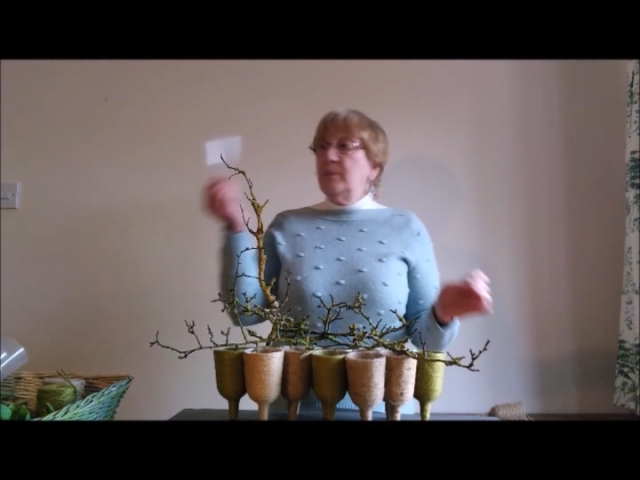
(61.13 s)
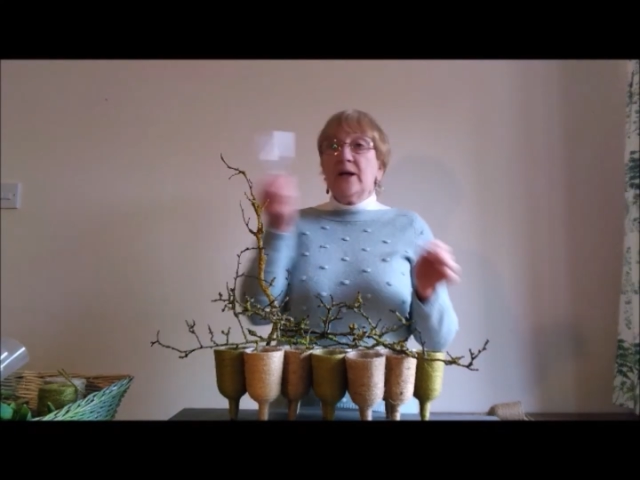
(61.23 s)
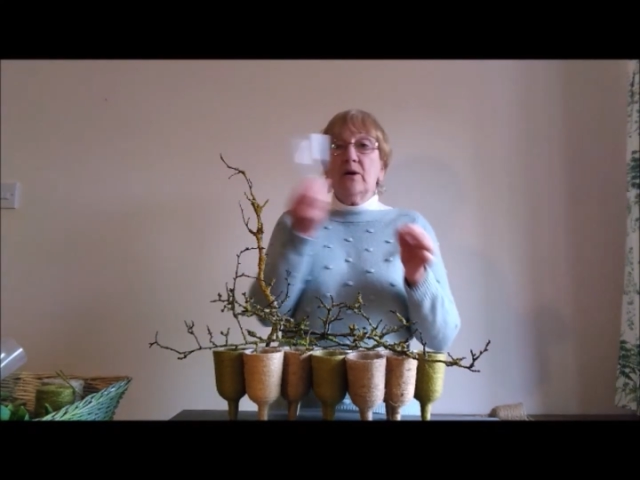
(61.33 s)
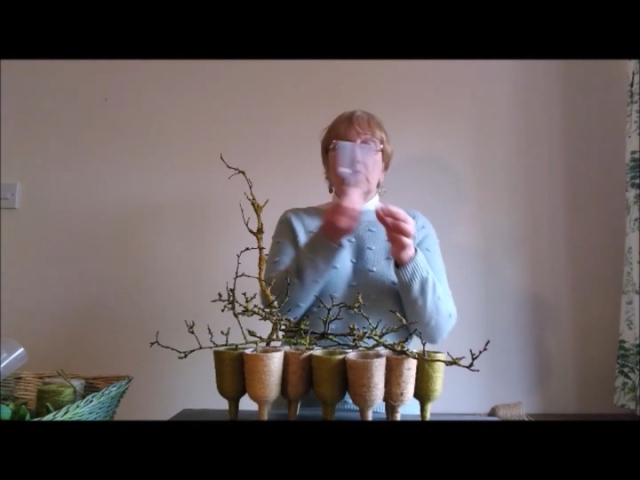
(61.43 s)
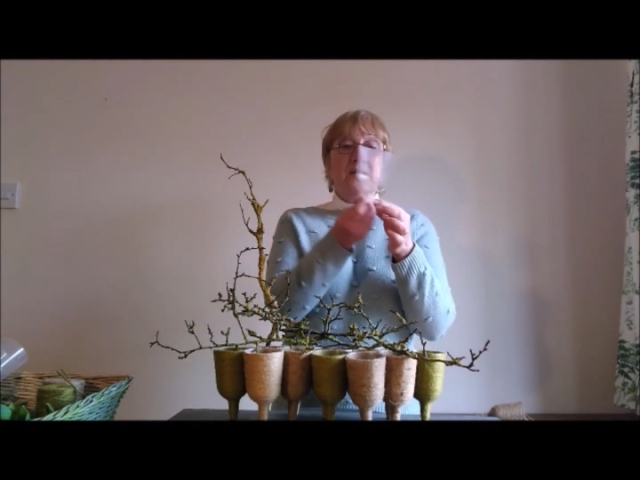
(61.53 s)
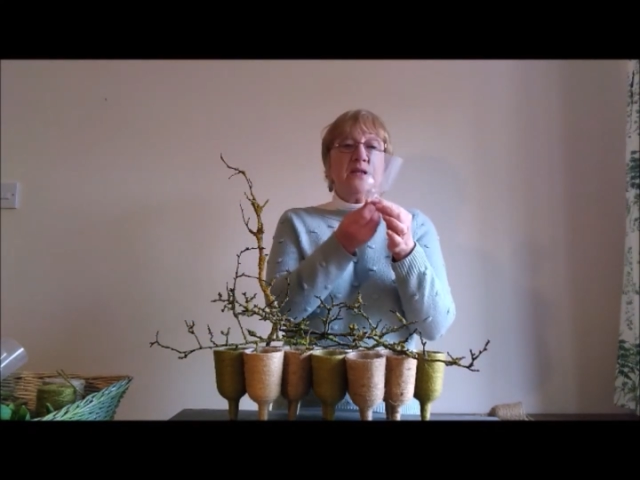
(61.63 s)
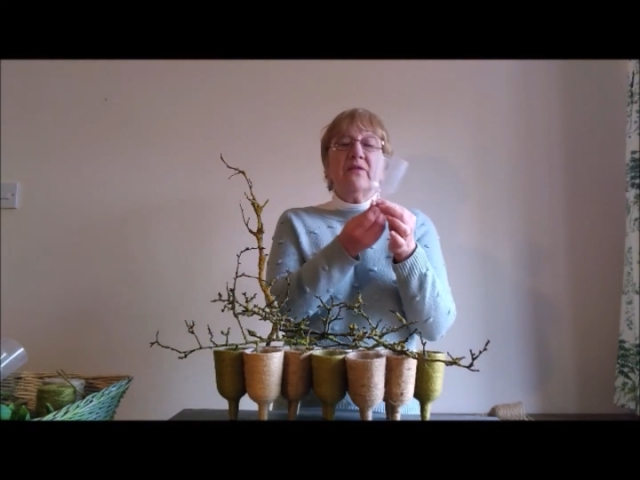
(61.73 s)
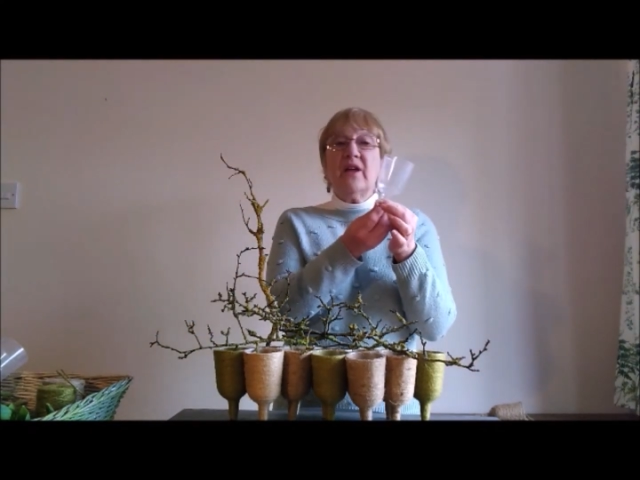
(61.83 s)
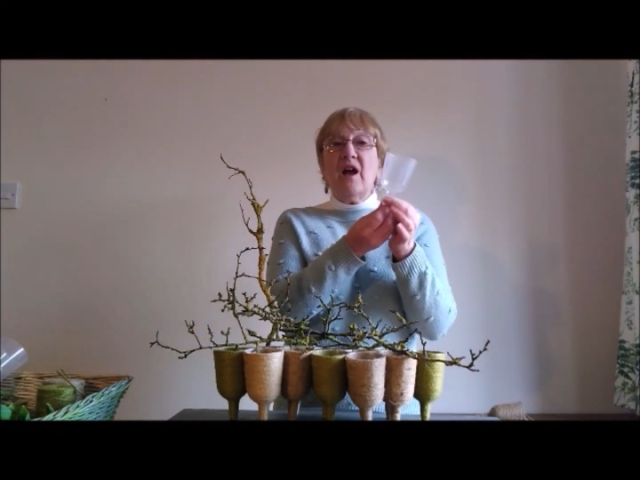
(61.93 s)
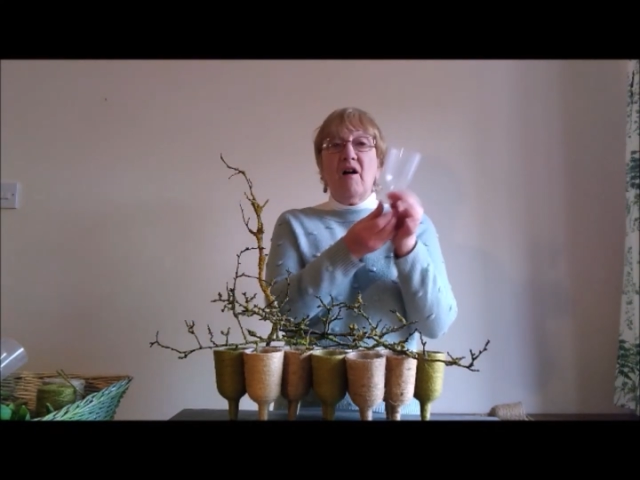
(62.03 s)

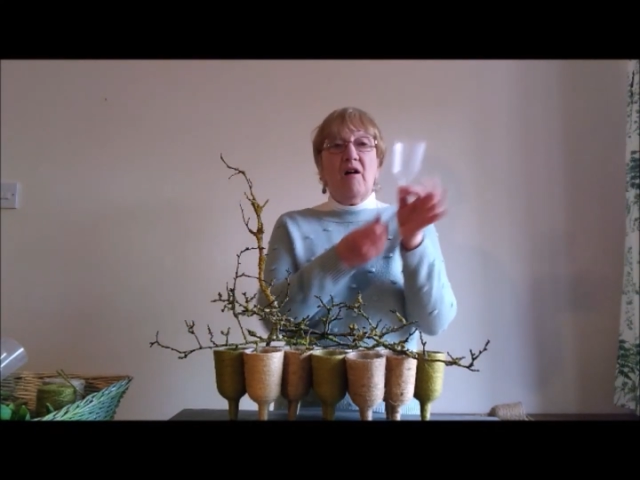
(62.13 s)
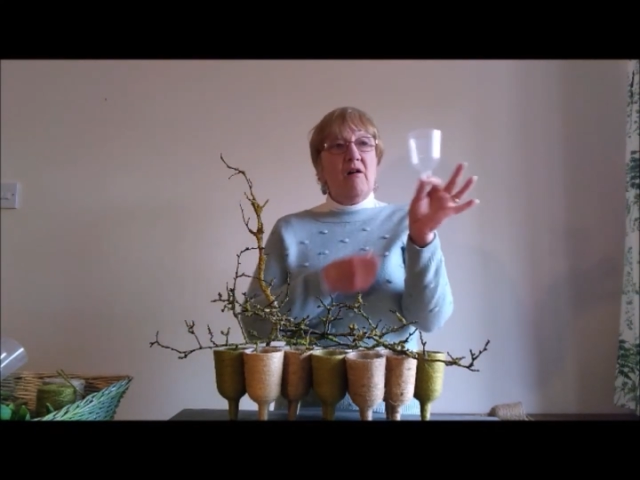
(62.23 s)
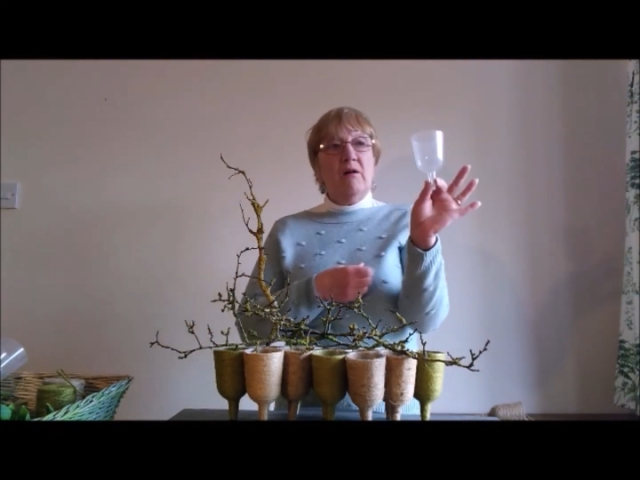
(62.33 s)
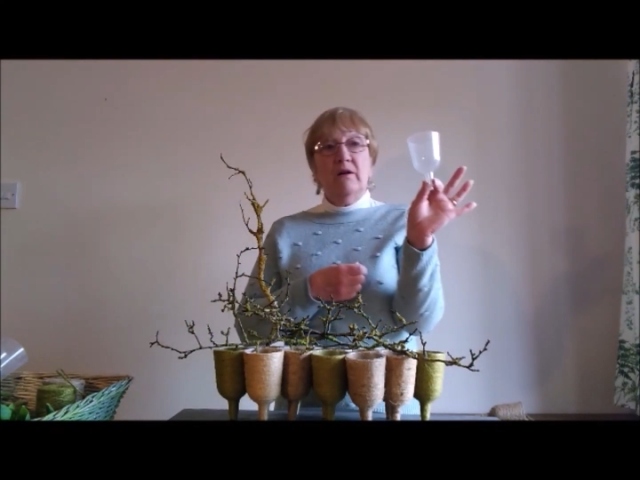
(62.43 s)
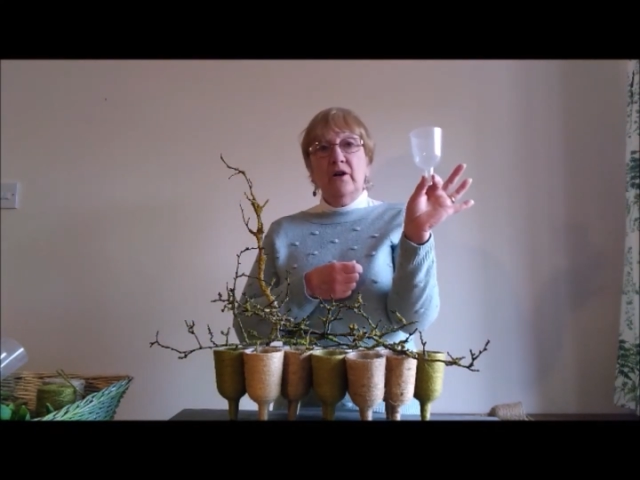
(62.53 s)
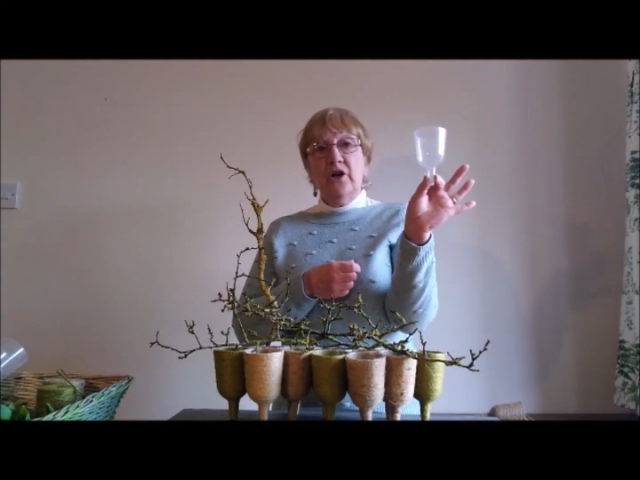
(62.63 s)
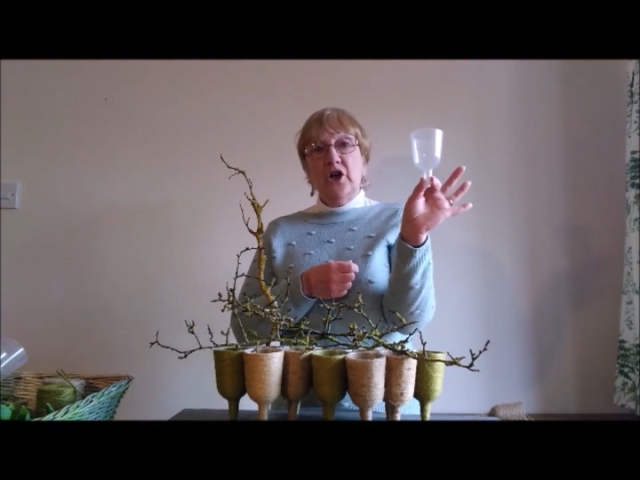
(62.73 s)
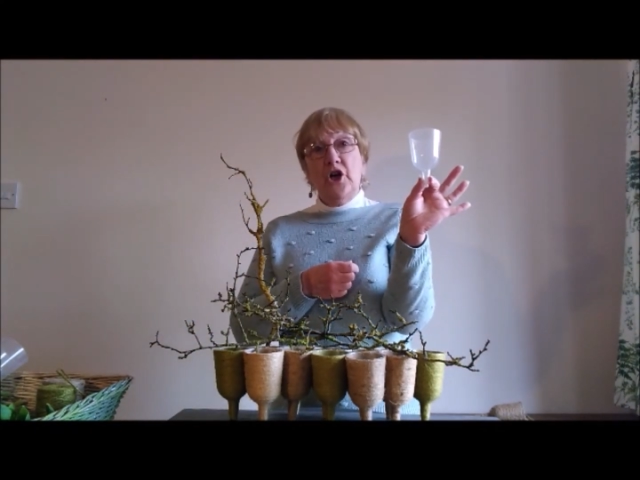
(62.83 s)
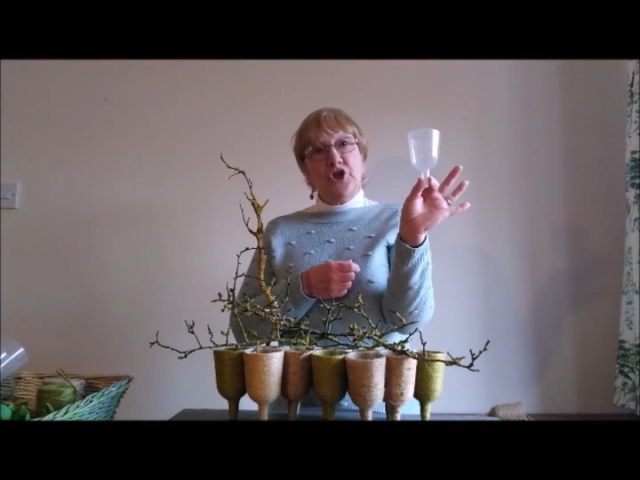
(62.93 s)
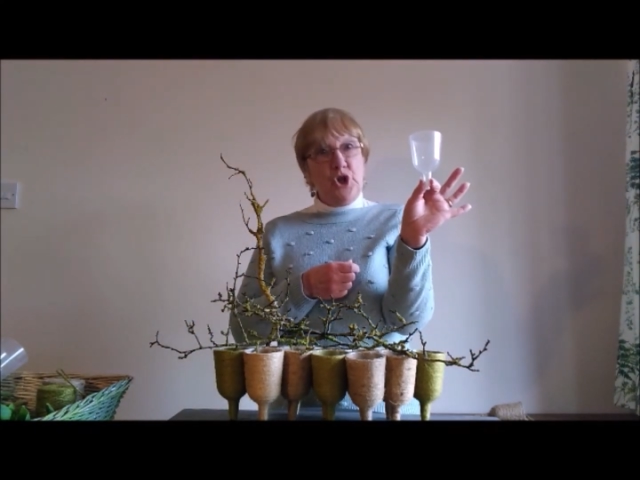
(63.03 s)
because they are
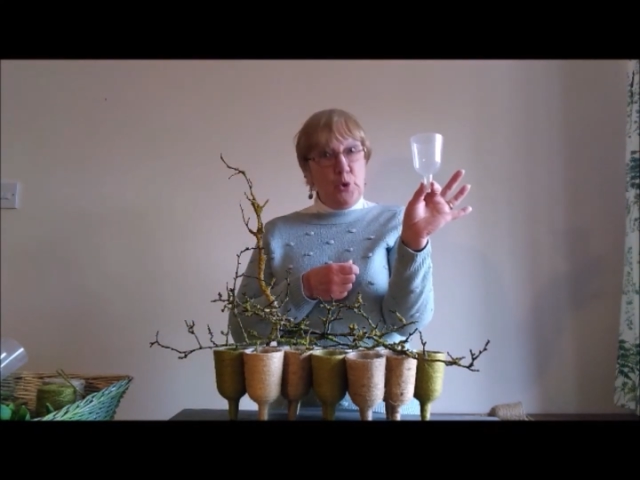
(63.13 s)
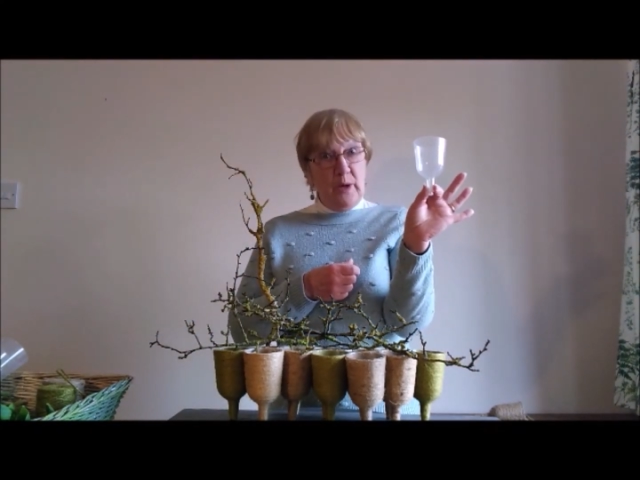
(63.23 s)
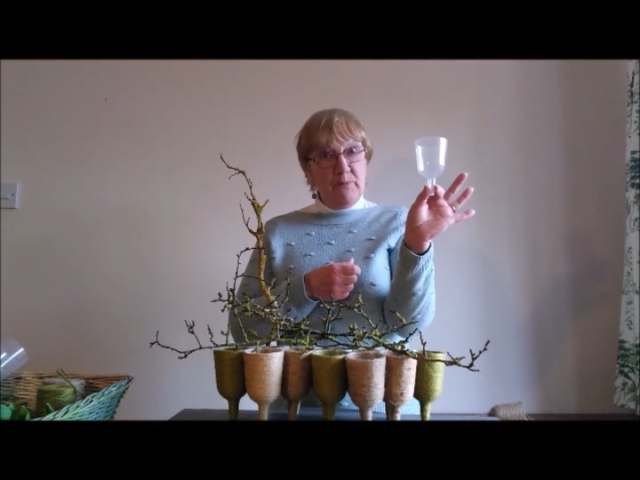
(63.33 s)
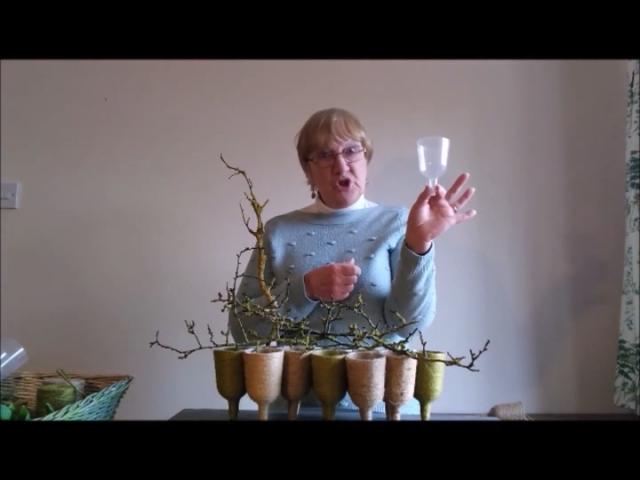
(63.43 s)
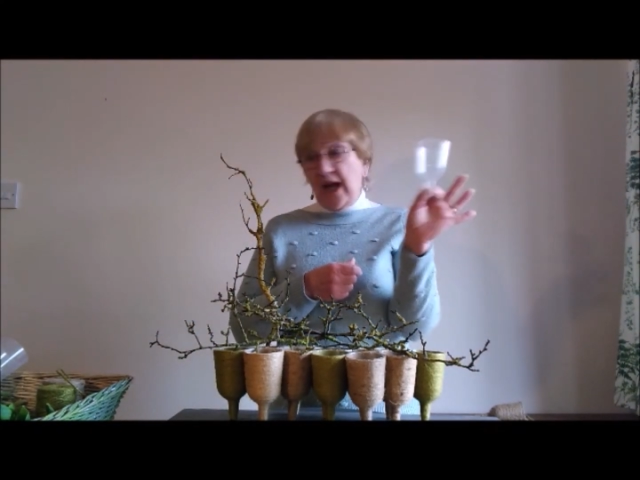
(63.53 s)
a tulip